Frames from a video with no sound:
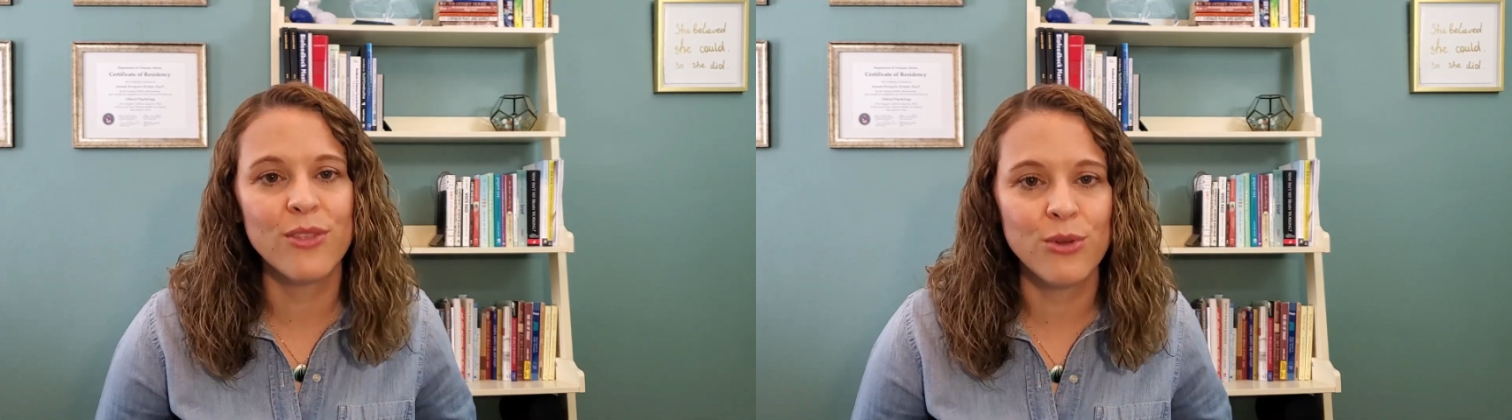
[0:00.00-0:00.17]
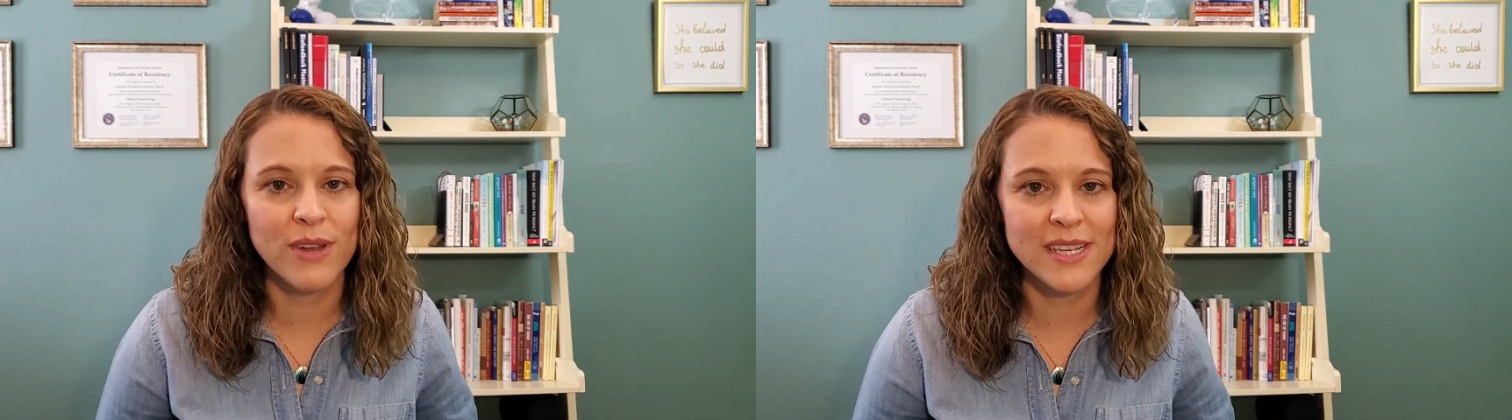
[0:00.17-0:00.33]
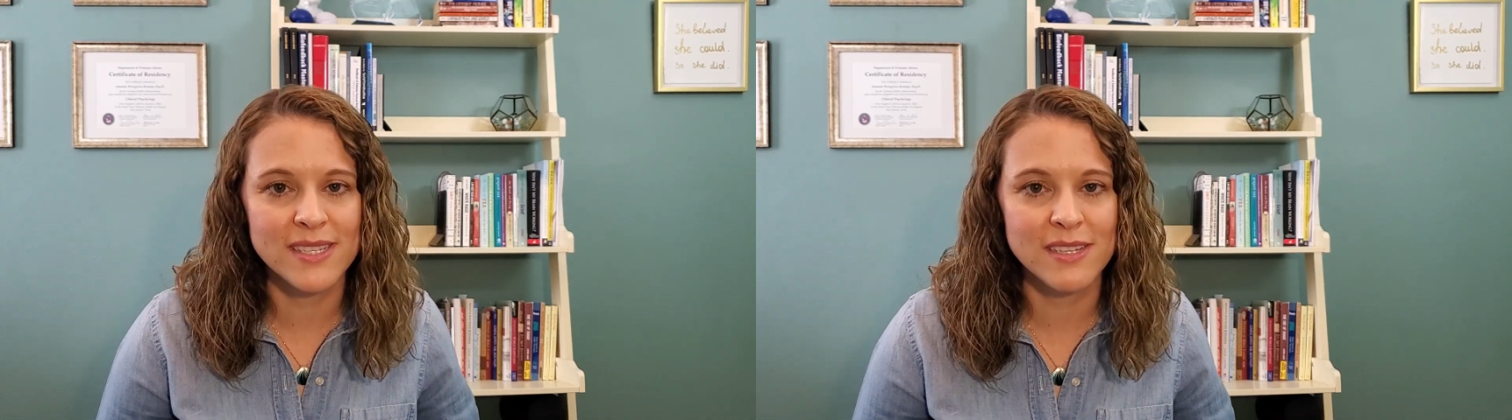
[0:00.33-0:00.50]
the
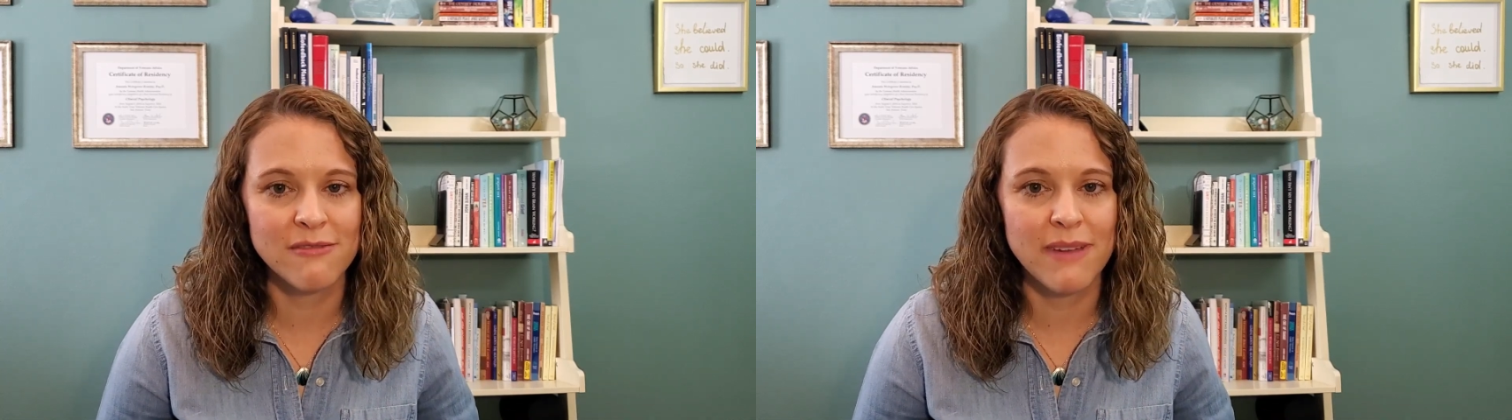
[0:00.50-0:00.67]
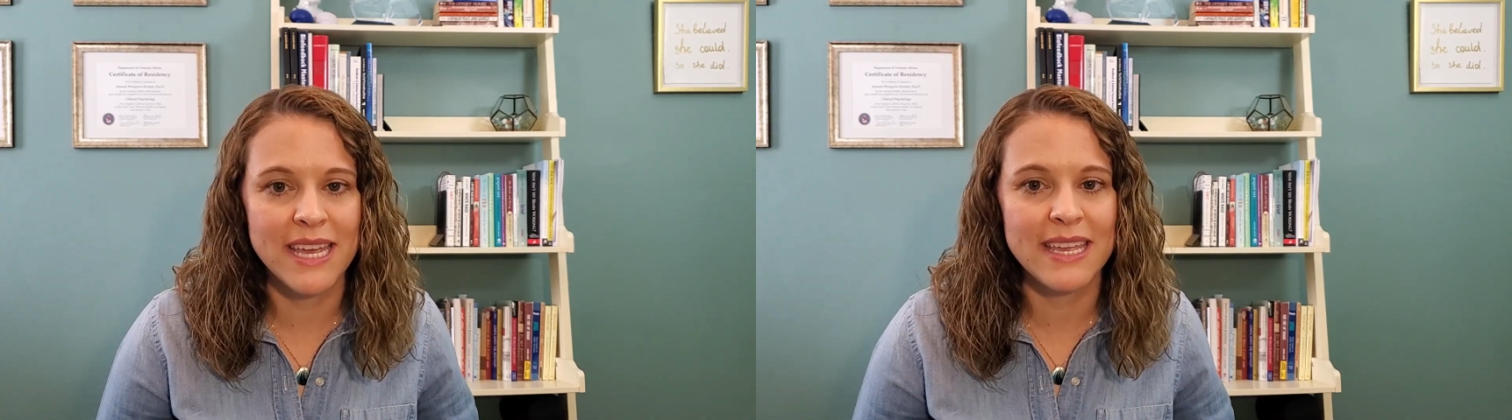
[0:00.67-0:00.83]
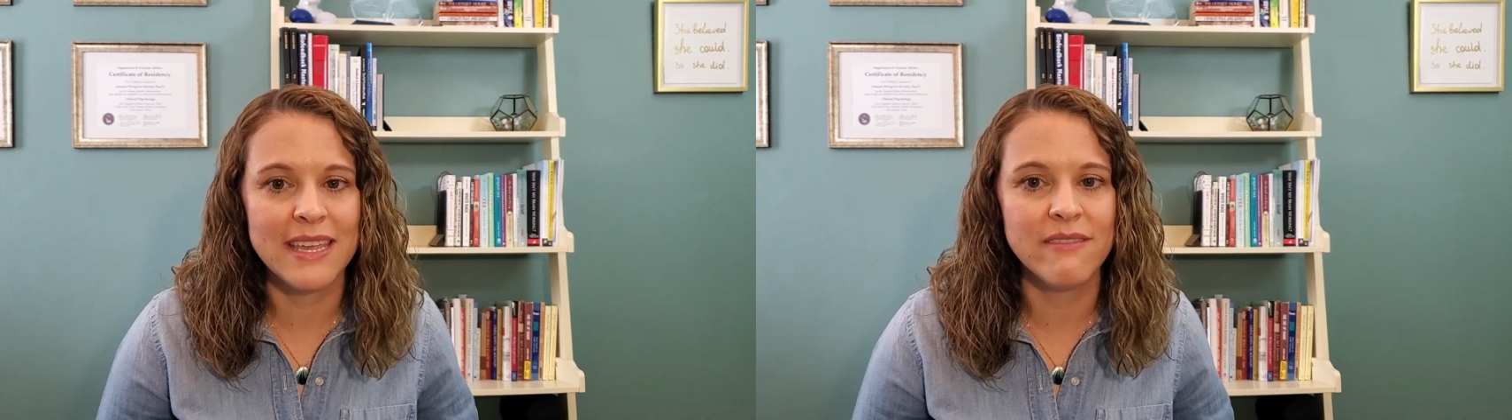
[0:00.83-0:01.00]
rest of my
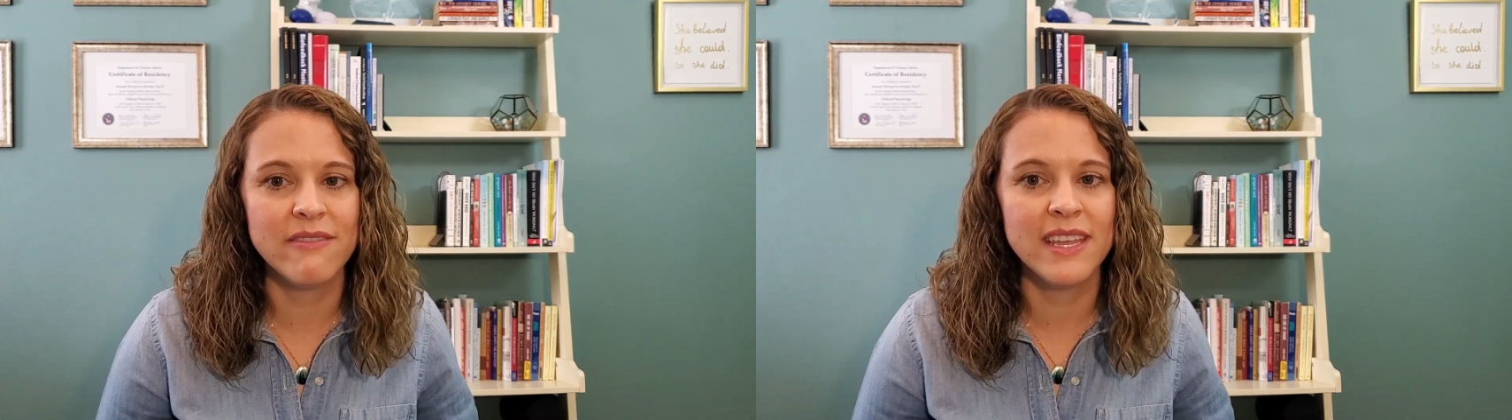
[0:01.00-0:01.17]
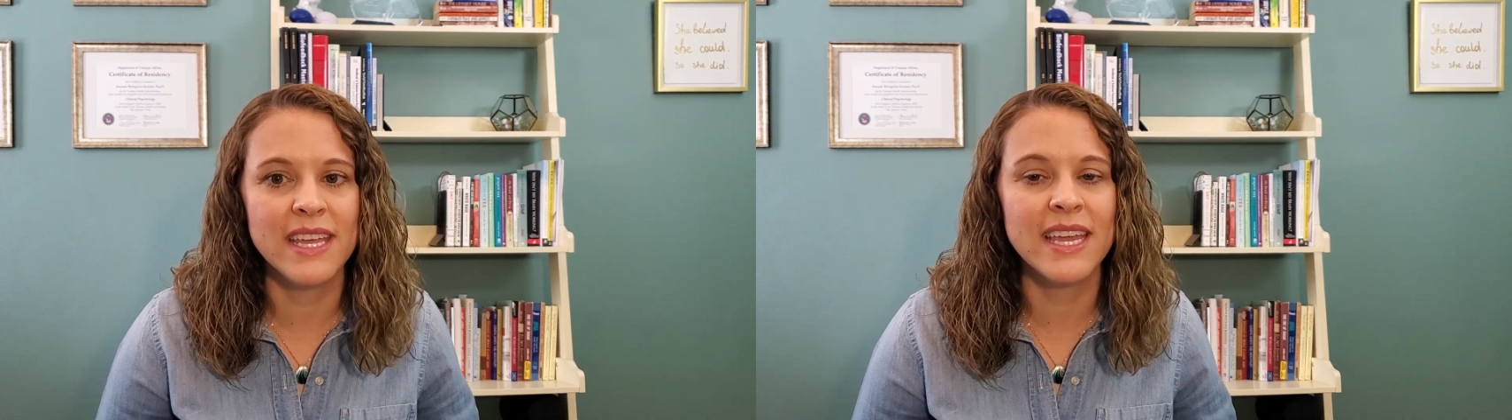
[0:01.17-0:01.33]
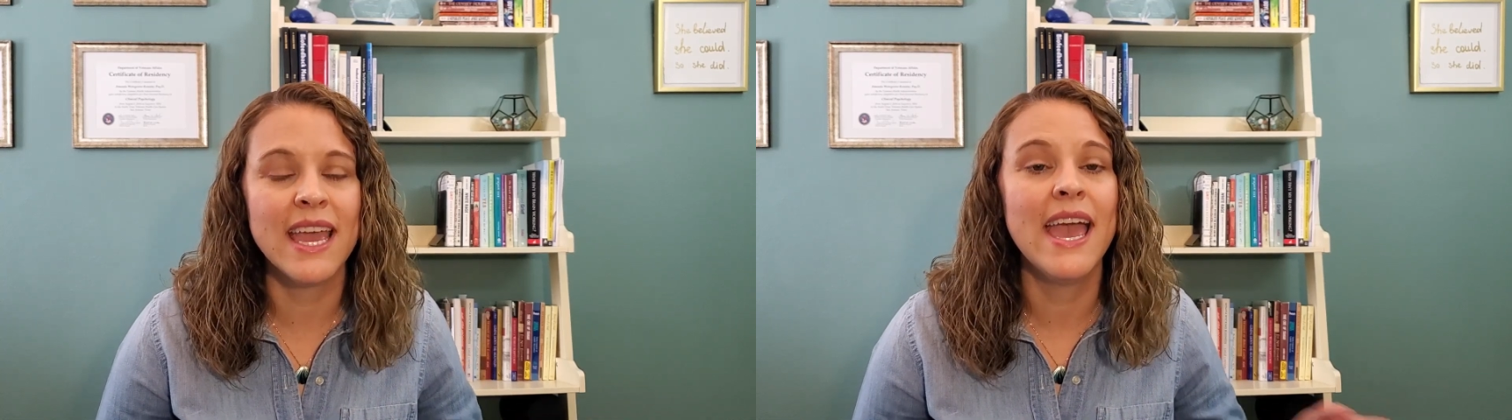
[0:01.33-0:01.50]

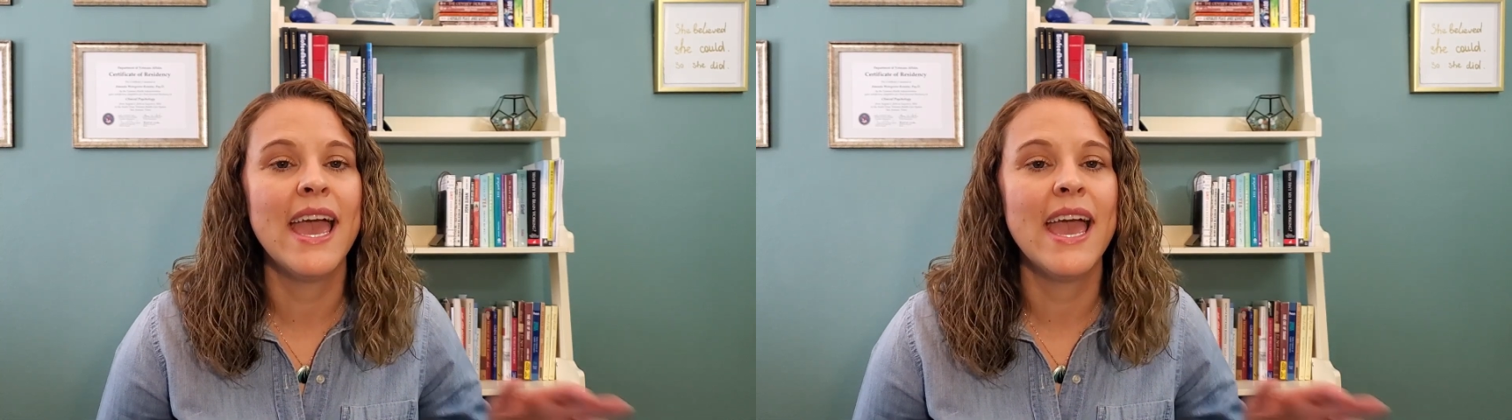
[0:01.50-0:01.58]
evening